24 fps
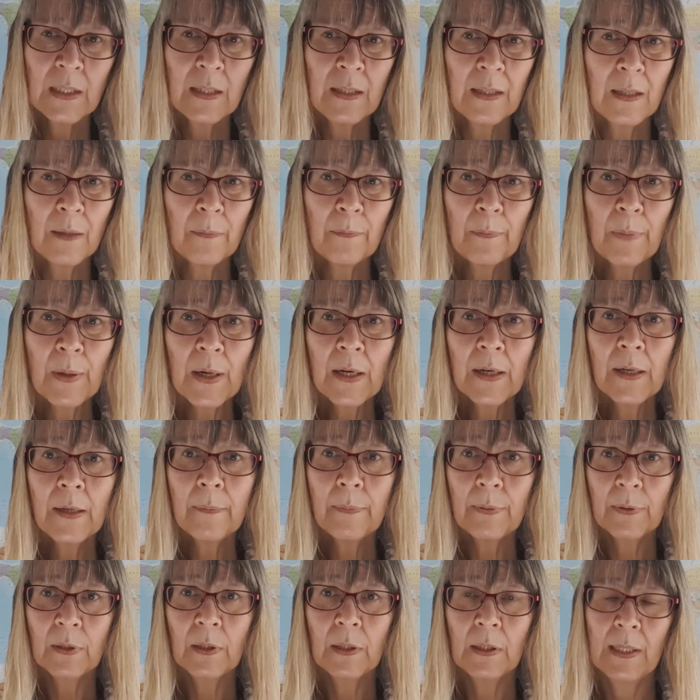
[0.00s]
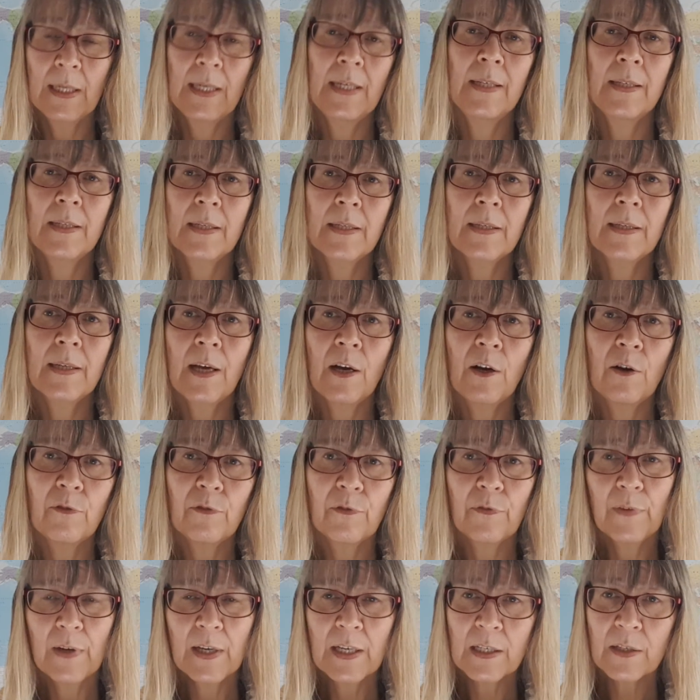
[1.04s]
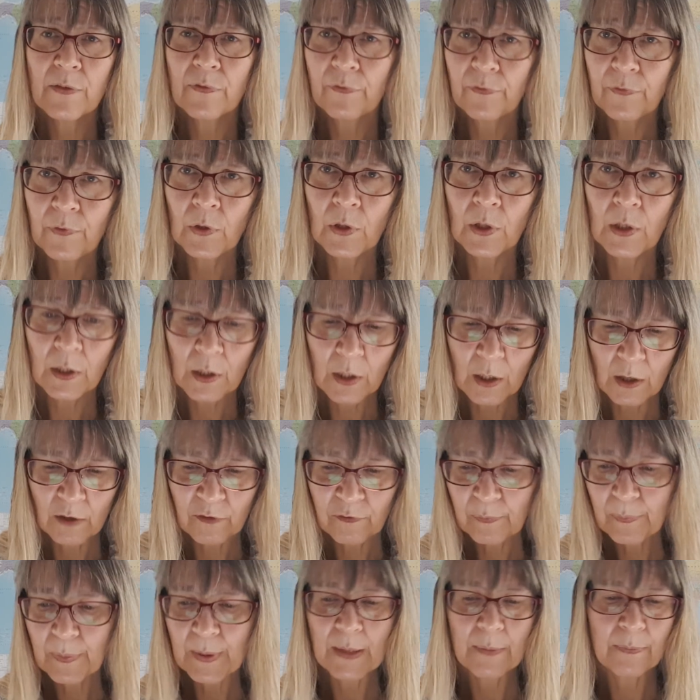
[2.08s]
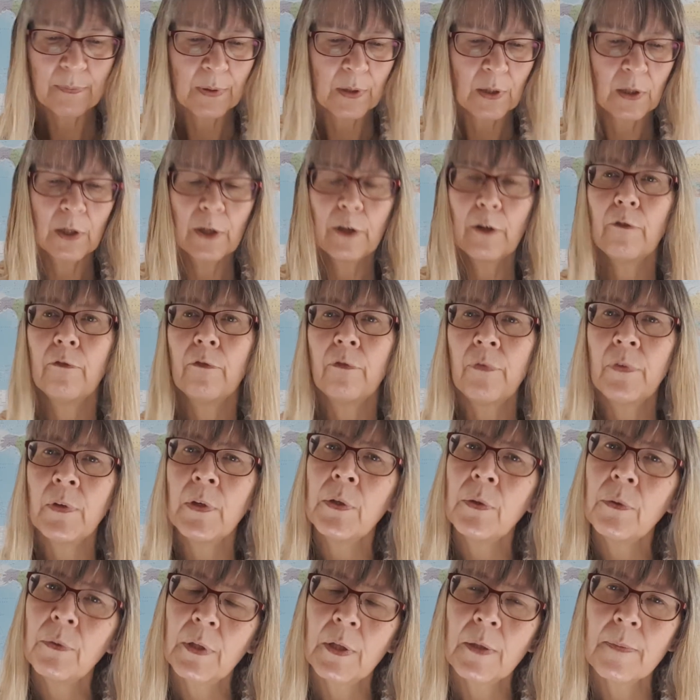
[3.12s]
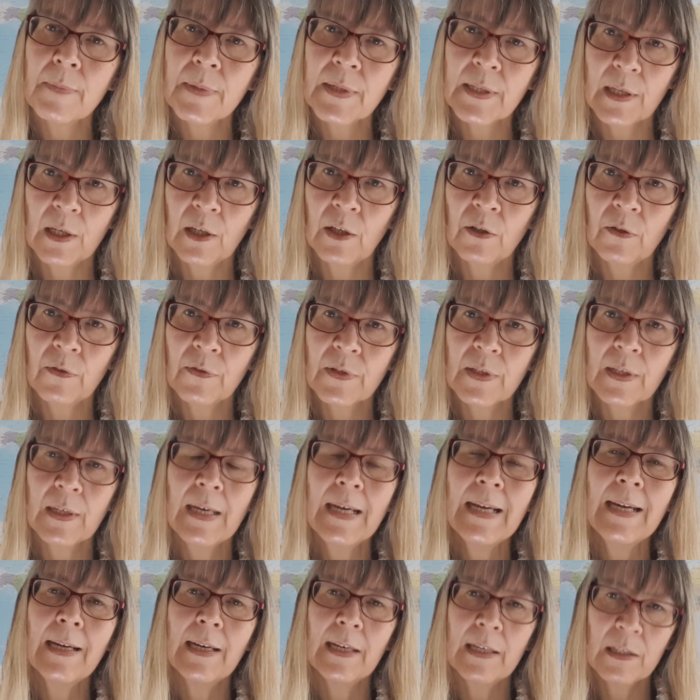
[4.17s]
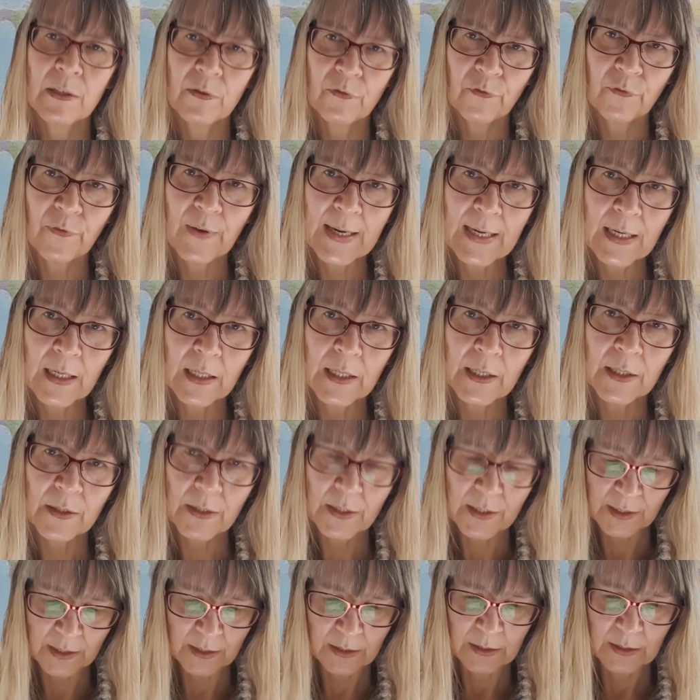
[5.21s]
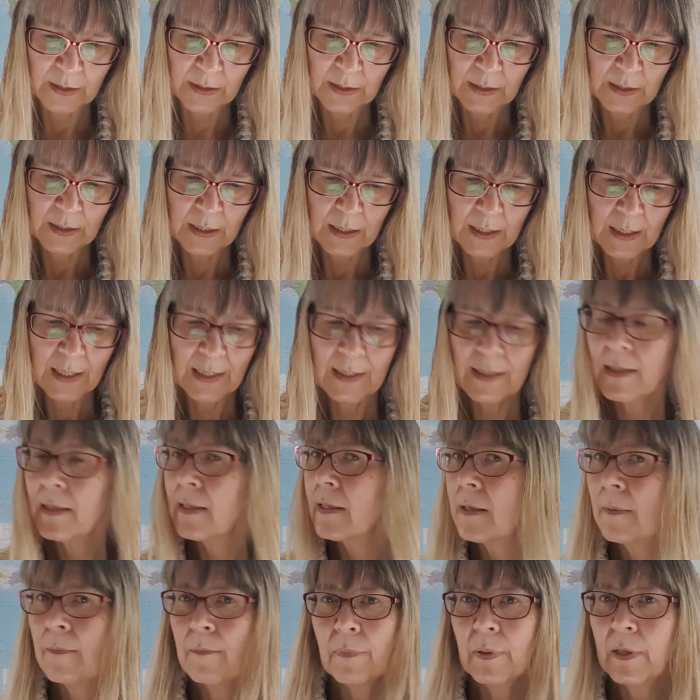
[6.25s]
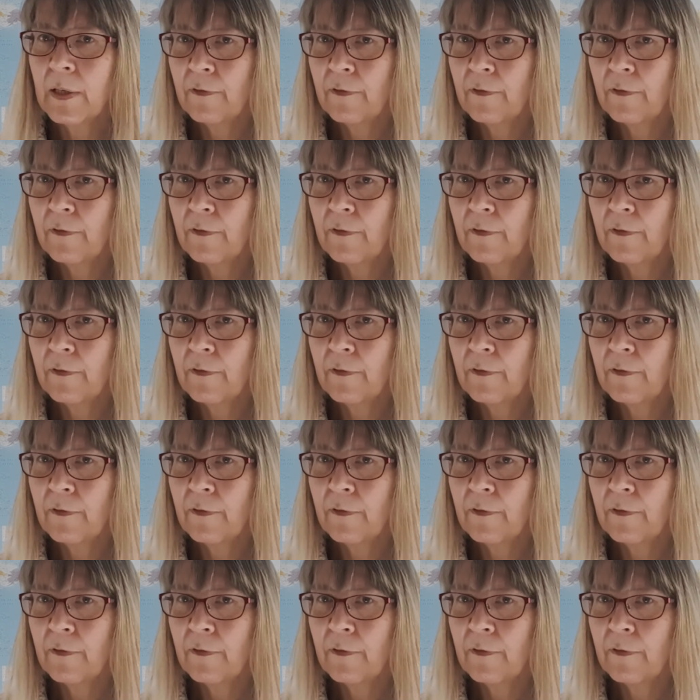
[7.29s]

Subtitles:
The Bible itself is full of people who viewed themselves as failures and simply